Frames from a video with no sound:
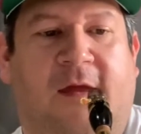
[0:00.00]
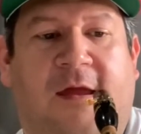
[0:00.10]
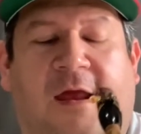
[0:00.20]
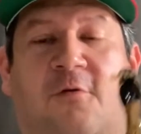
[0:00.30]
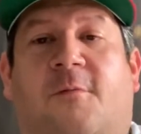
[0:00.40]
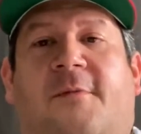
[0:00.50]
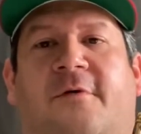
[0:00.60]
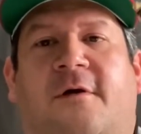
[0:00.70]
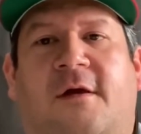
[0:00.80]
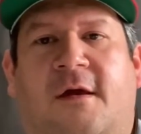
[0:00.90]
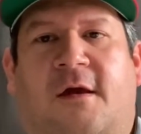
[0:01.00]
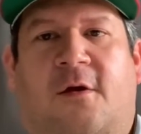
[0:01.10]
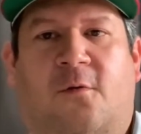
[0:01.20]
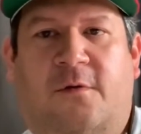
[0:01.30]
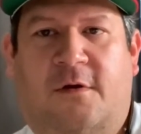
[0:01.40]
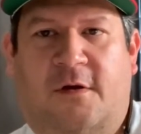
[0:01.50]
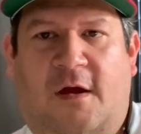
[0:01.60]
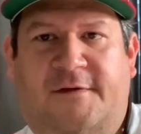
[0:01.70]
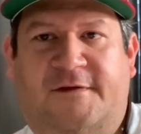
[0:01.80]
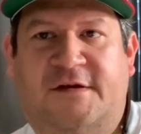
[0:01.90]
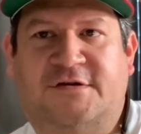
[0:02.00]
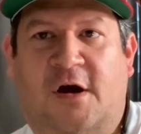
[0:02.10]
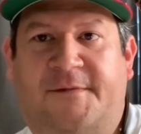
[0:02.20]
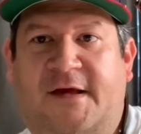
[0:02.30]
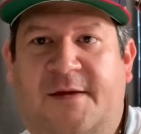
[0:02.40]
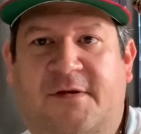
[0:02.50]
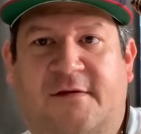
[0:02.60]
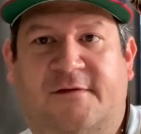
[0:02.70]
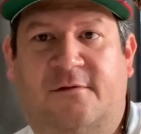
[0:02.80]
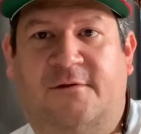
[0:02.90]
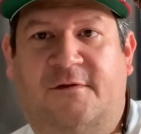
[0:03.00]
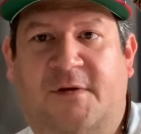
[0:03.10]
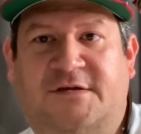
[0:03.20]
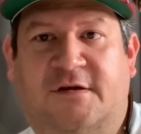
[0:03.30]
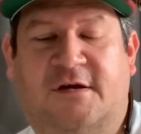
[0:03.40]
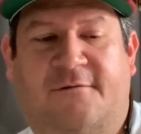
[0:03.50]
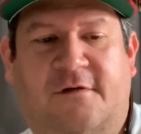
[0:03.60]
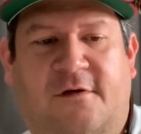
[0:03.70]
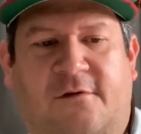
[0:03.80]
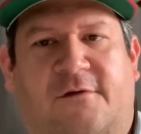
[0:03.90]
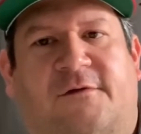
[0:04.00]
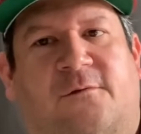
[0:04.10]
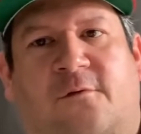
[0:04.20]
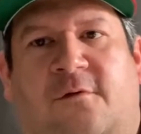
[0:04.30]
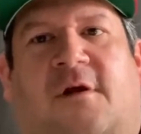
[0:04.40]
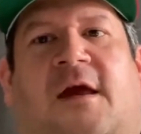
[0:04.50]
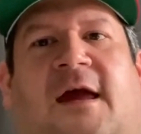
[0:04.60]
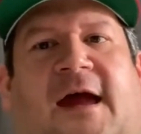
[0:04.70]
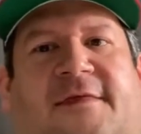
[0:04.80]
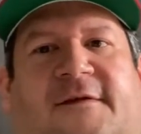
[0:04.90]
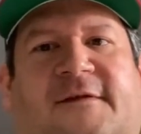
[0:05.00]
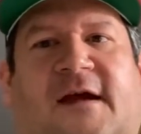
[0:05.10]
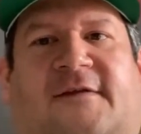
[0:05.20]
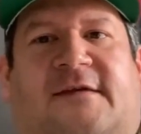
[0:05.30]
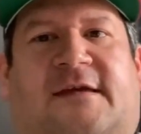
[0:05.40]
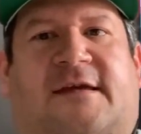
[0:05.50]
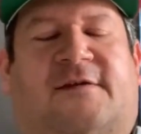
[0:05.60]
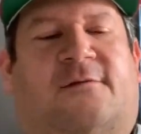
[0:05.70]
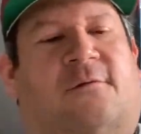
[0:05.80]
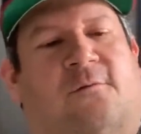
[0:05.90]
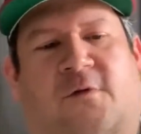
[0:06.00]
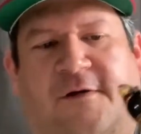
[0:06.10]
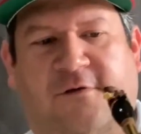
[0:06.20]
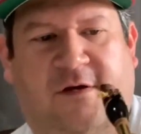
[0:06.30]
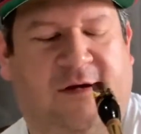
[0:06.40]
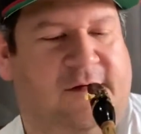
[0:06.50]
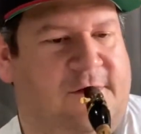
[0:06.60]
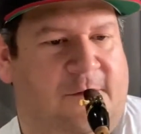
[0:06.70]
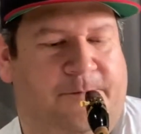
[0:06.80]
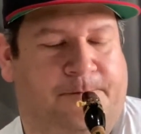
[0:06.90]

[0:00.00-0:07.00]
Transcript: And remember, C sharp's got to be in tune, so make sure you cover those or add the side C key to them, whatever you need to do.